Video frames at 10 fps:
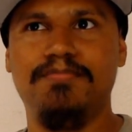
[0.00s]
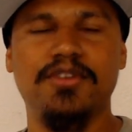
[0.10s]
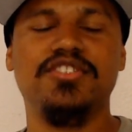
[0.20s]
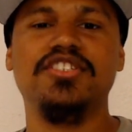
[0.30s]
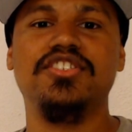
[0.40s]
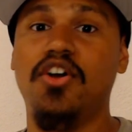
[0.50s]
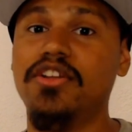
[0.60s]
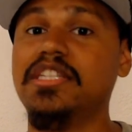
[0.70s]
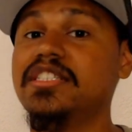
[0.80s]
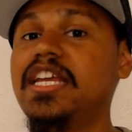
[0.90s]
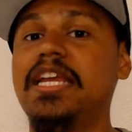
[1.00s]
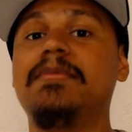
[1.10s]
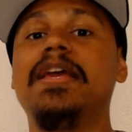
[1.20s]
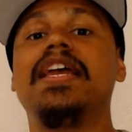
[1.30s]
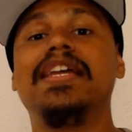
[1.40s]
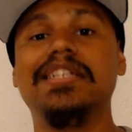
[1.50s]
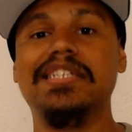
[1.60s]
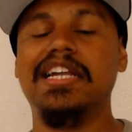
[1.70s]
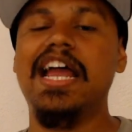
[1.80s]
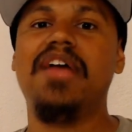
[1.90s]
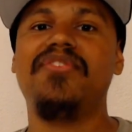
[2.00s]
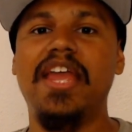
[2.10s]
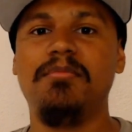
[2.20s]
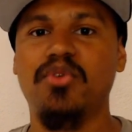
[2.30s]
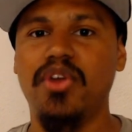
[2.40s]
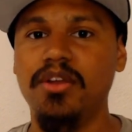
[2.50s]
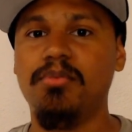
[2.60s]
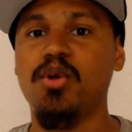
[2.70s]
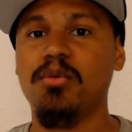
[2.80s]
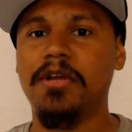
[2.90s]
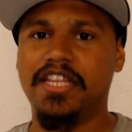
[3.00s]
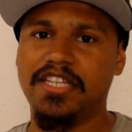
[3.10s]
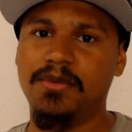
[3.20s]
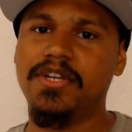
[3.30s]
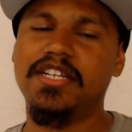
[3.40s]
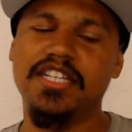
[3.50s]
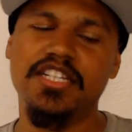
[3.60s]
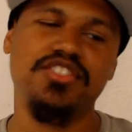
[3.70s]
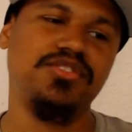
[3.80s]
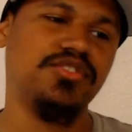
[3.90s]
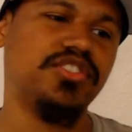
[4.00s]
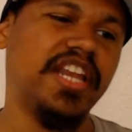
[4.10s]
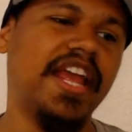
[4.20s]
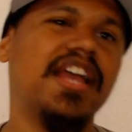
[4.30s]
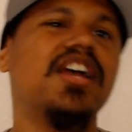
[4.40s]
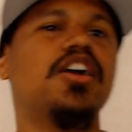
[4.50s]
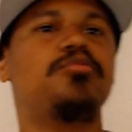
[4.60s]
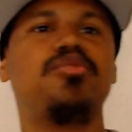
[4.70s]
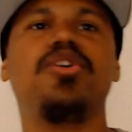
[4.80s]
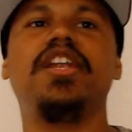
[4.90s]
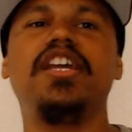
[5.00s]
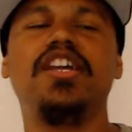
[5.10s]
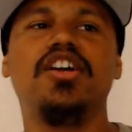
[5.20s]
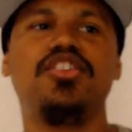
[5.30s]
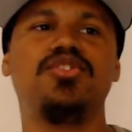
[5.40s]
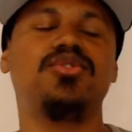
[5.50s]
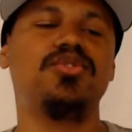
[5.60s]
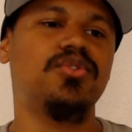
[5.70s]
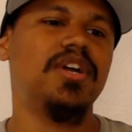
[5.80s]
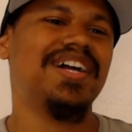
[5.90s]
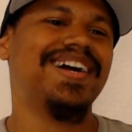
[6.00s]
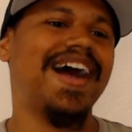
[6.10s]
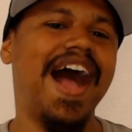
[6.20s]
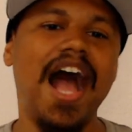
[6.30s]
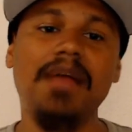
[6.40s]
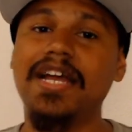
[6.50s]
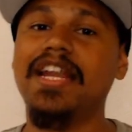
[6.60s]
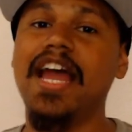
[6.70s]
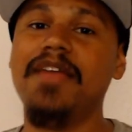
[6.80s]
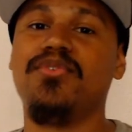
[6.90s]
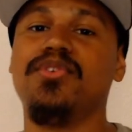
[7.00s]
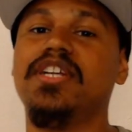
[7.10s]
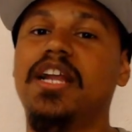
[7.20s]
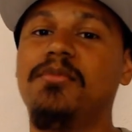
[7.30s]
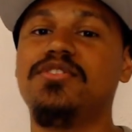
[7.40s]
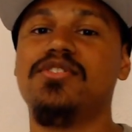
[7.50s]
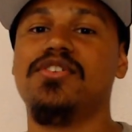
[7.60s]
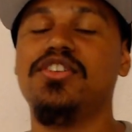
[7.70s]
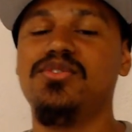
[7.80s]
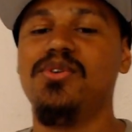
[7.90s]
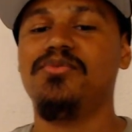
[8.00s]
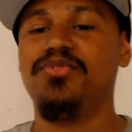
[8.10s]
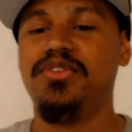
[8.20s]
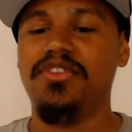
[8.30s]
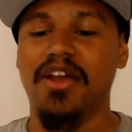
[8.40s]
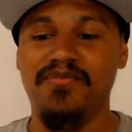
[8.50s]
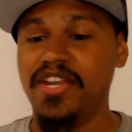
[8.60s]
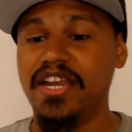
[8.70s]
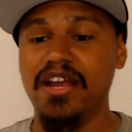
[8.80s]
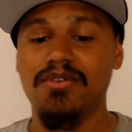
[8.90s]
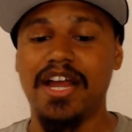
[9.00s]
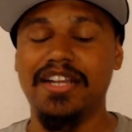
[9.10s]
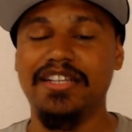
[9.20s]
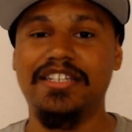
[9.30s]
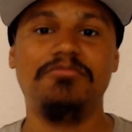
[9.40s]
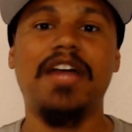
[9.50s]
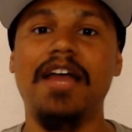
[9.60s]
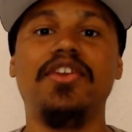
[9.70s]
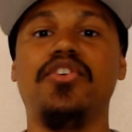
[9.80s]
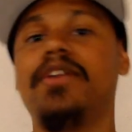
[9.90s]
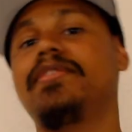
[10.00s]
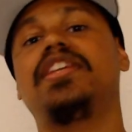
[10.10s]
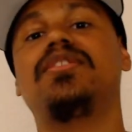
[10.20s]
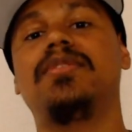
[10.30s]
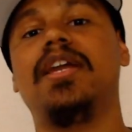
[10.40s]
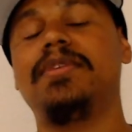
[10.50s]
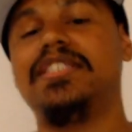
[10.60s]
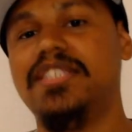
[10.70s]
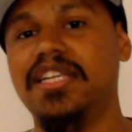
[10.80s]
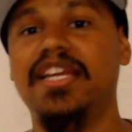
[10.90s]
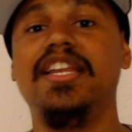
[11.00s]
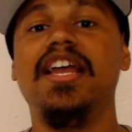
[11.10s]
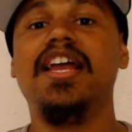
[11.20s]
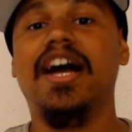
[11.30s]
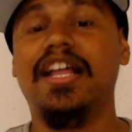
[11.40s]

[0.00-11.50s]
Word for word: person on this team is going to have a brand new Pokemon that they wanted to introduce today. Pretty cool. I'm kind of hyped for it. I'm also going to do a, a video kind of deep diving on everything new that we've seen.